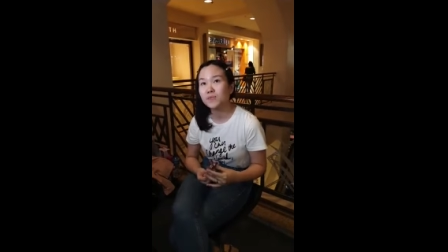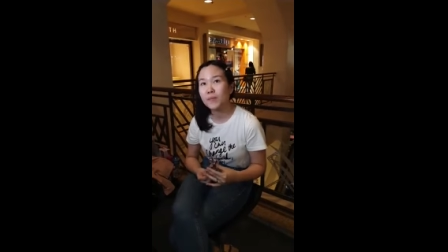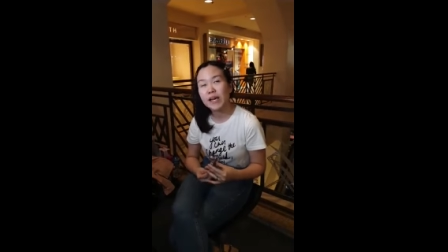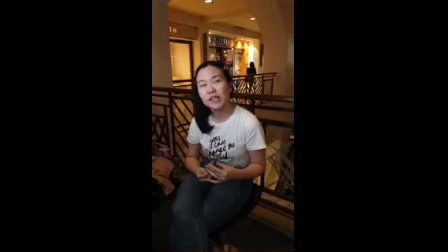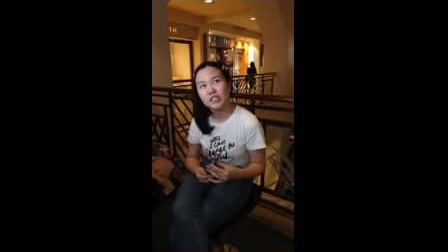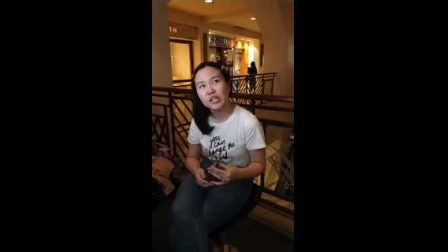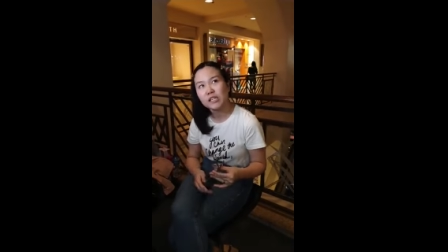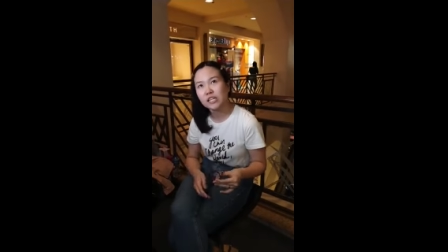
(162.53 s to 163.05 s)

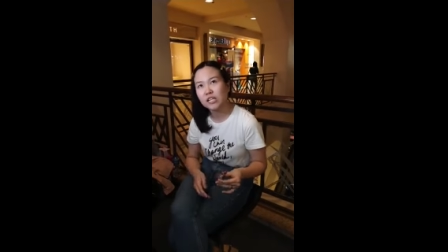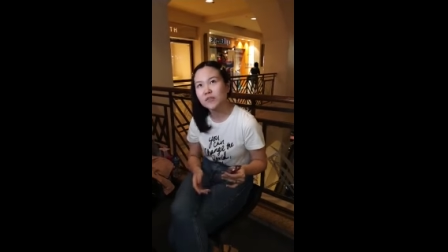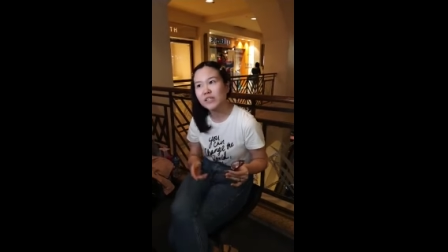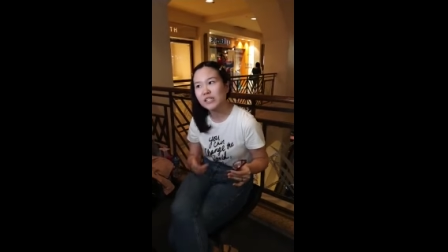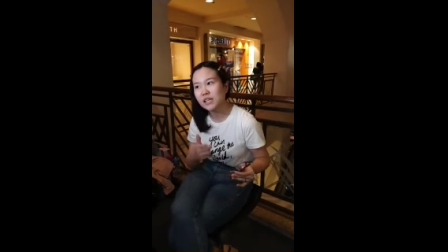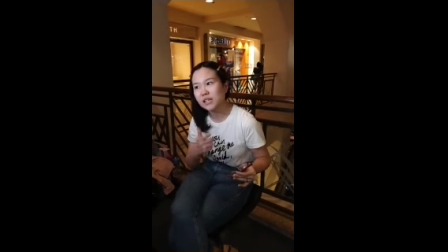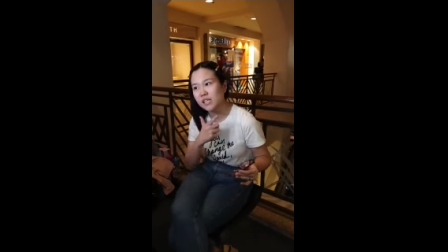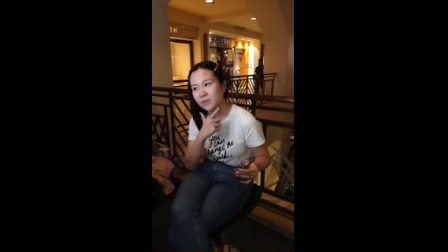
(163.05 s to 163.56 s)
special
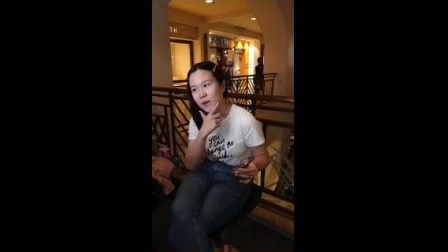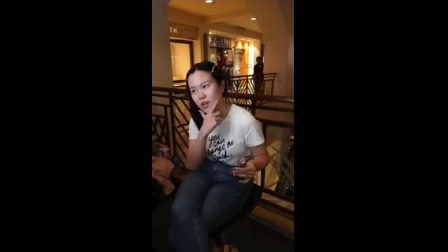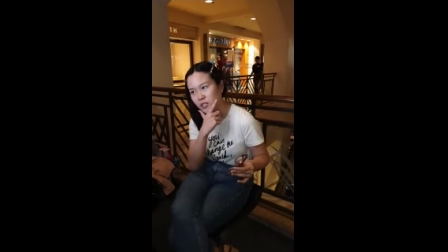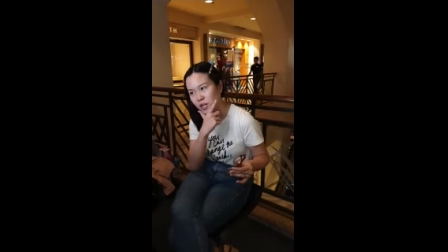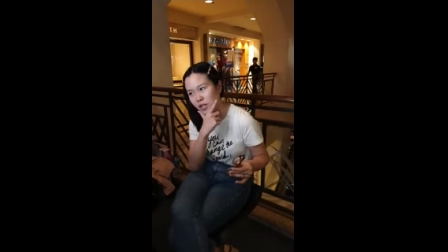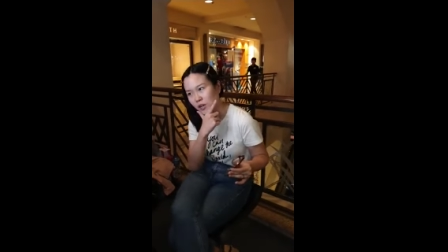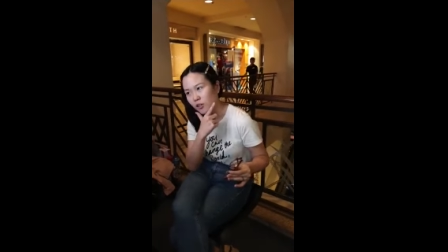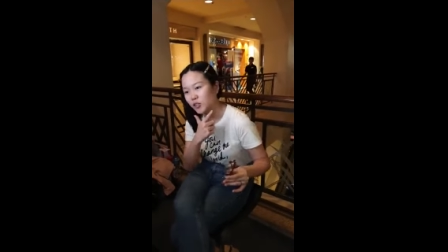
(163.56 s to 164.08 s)
service,
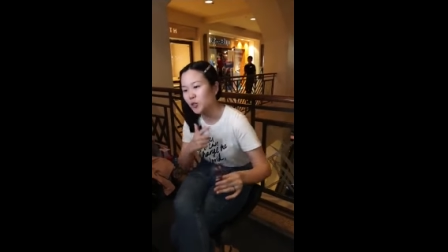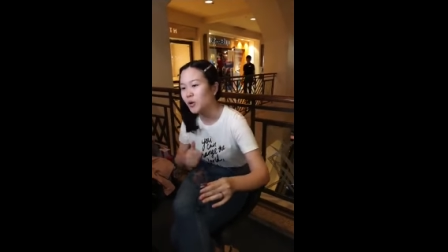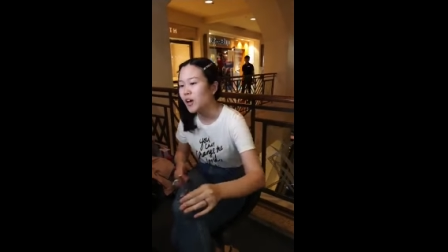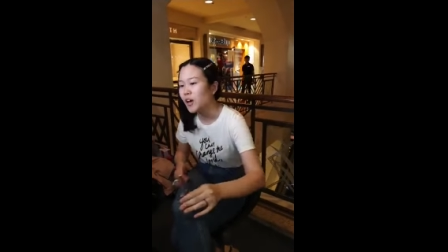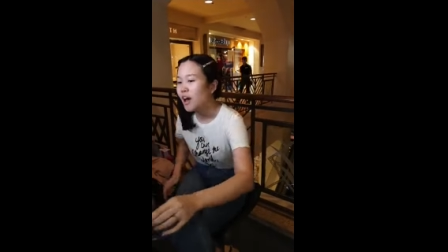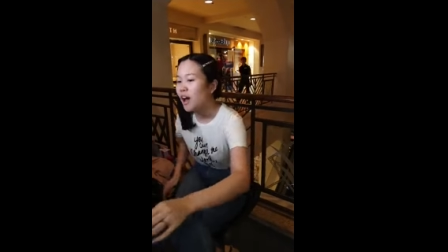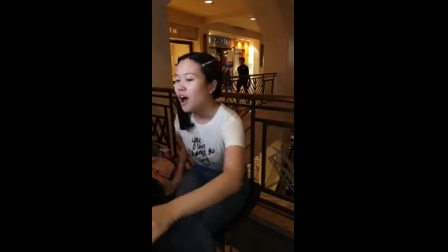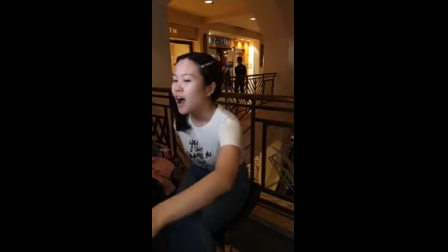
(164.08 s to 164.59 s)
special
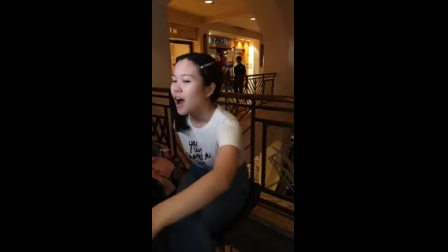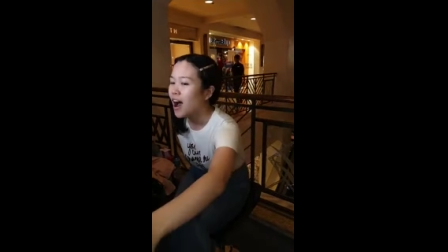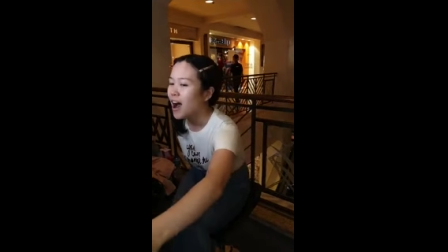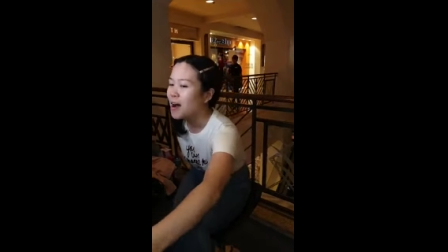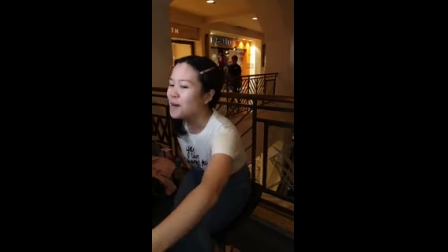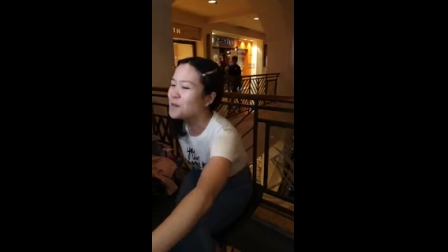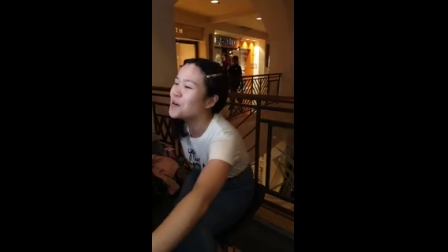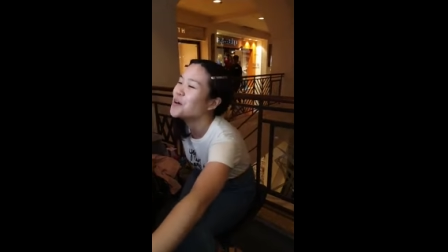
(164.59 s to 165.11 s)

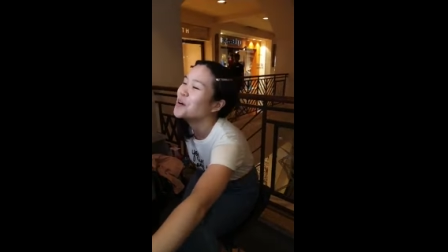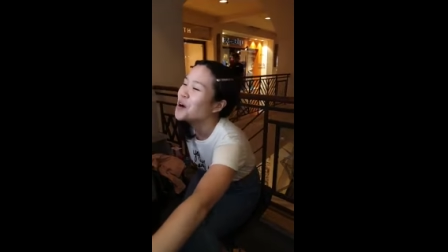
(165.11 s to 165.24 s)
um,